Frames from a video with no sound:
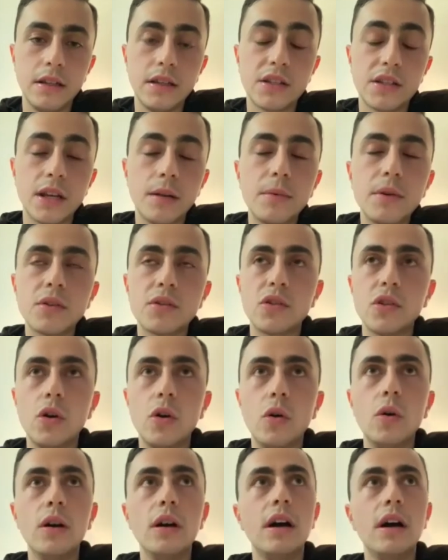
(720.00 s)
summer,
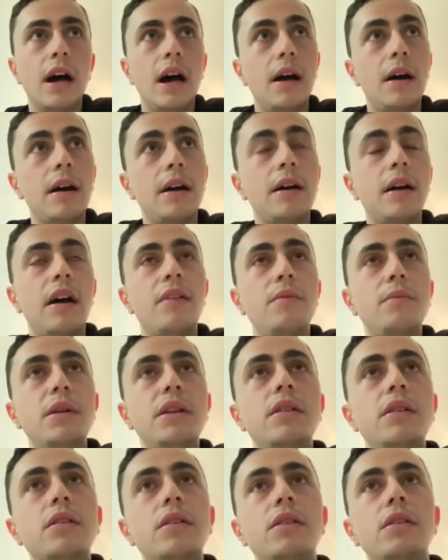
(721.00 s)
so I've
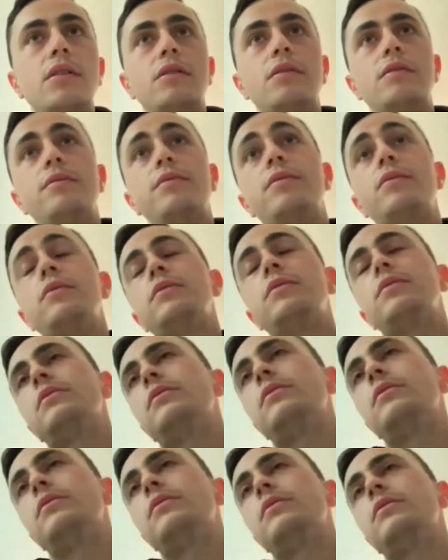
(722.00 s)
been here for
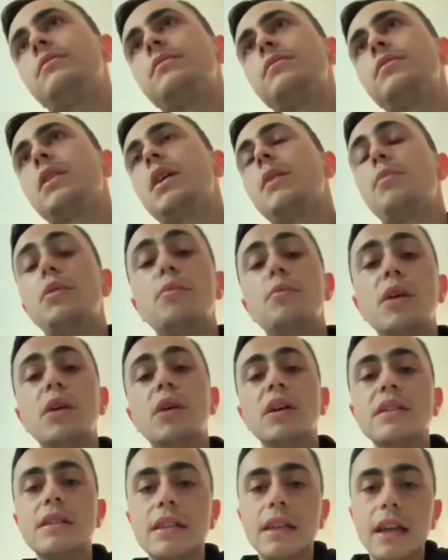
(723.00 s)
a couple
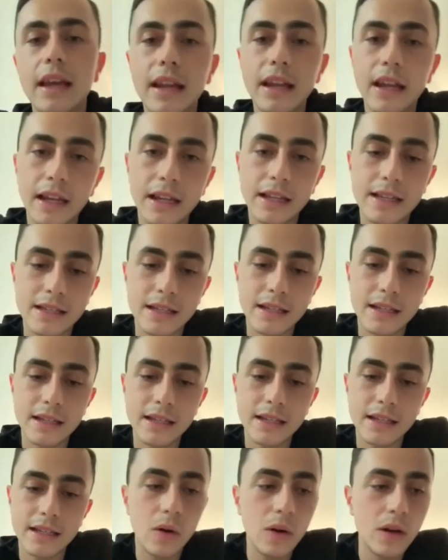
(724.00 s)
months, and I could see
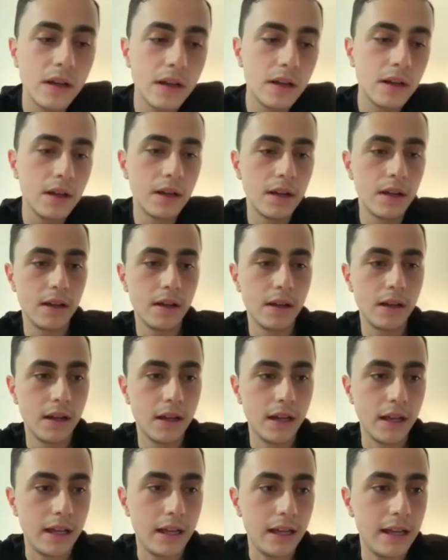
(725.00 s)
how
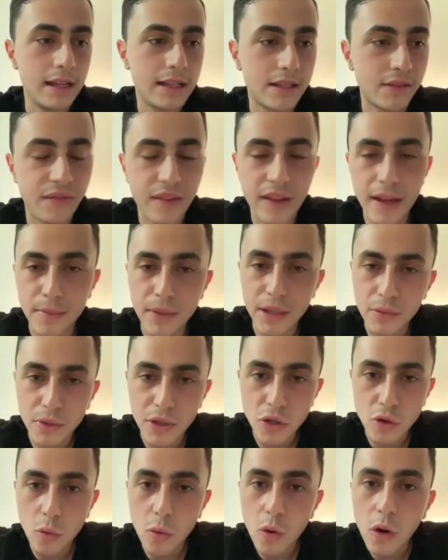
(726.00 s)
it's a family.
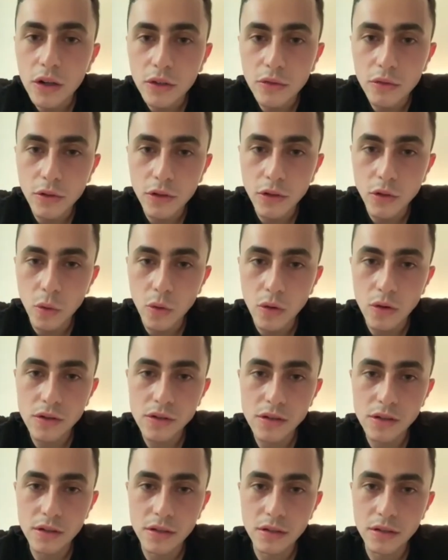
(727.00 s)
When you walk through the
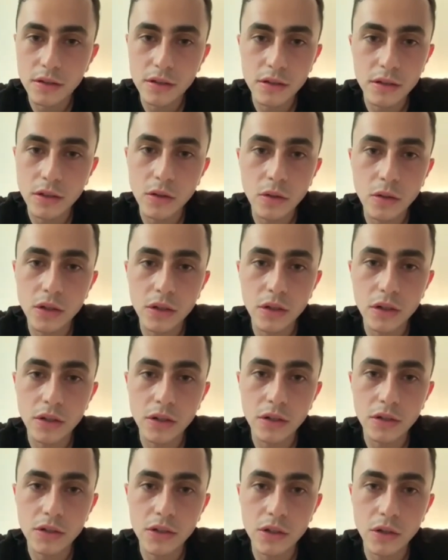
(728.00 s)
doors to
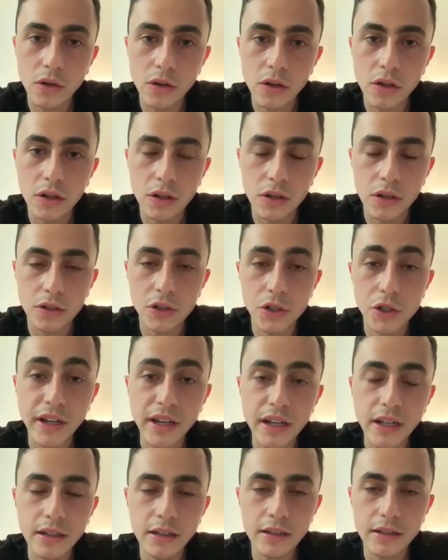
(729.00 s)
go to
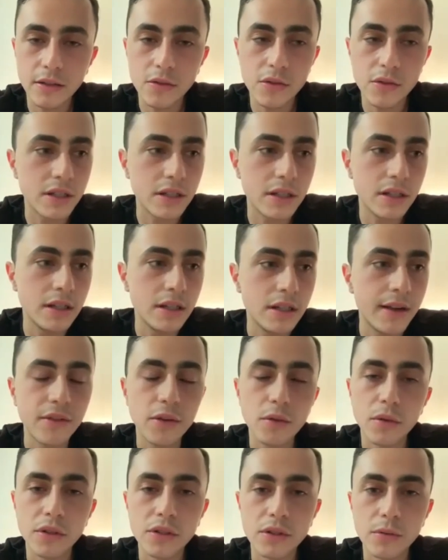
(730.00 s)
training, you see
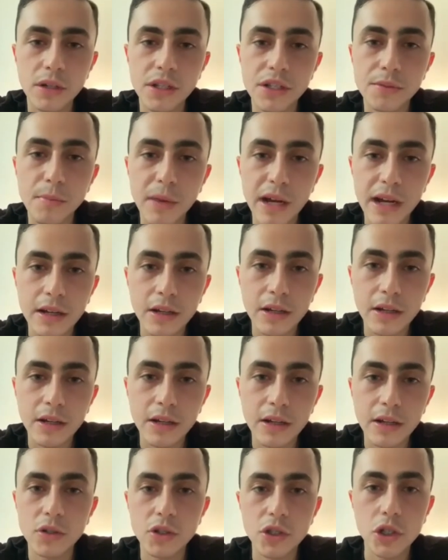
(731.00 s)
everyone's with a smile,
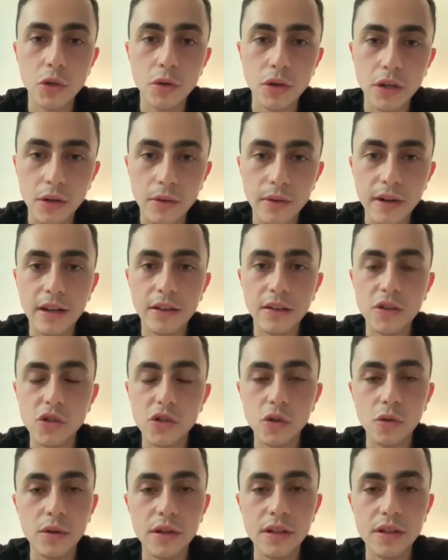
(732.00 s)
everyone's joking around.
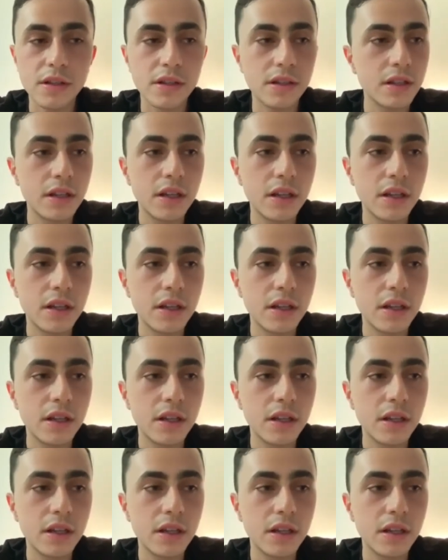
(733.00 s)
There's always